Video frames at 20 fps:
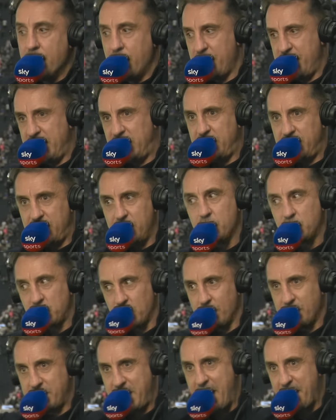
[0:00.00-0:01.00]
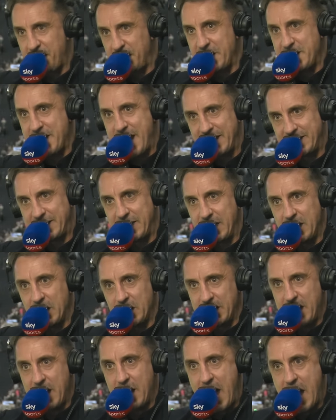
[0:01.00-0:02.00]
but this, there were some definitely nasty
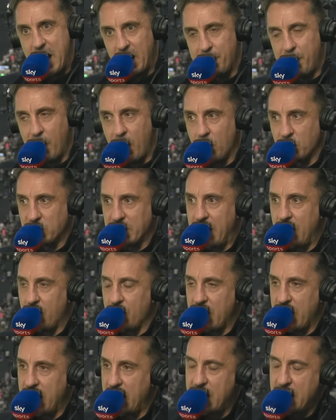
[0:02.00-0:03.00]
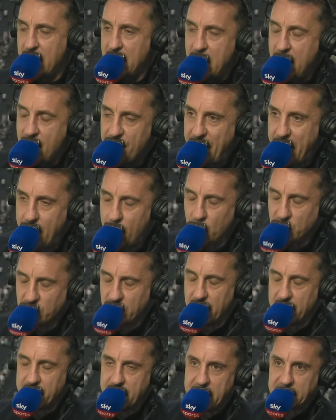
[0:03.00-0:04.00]
little elbows out there. That
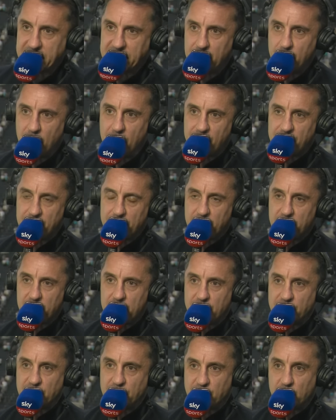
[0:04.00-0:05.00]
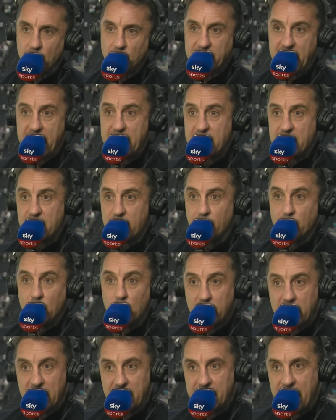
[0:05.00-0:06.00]
wasn't a nasty one from Curtis Jones. It ended up
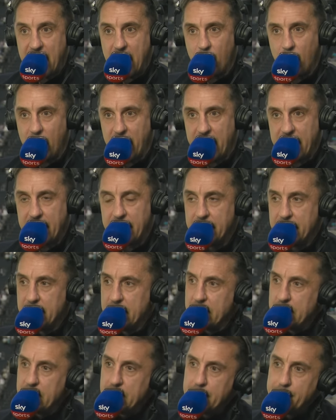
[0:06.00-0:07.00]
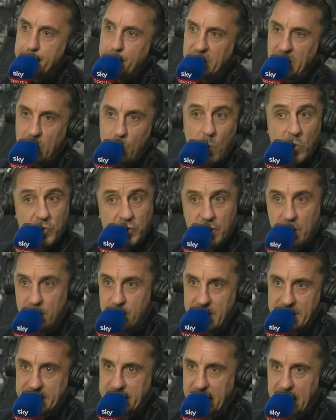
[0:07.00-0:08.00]
looking that way, but it wasn't a
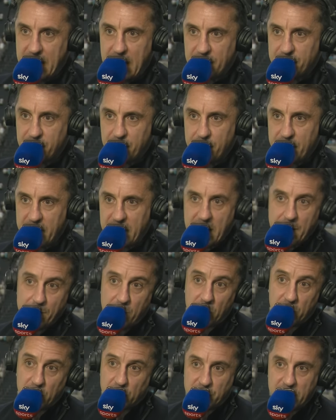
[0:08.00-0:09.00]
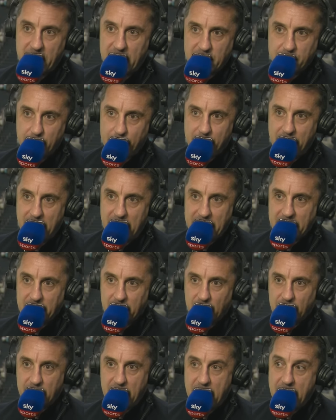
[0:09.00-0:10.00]
red card for me, and I'm not going to change my mind
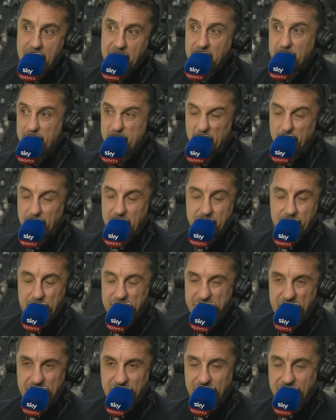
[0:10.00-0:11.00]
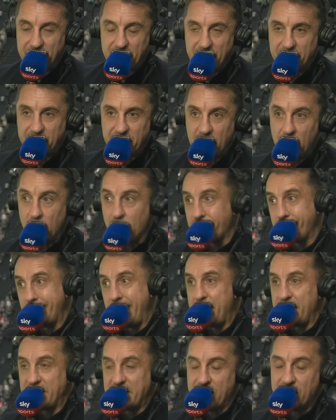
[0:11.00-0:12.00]
on that. And probably there'll be 50 50 or
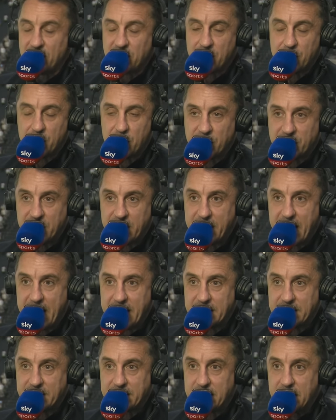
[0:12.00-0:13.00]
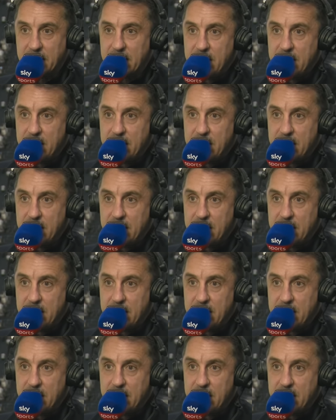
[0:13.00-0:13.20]
maybe 70 30 against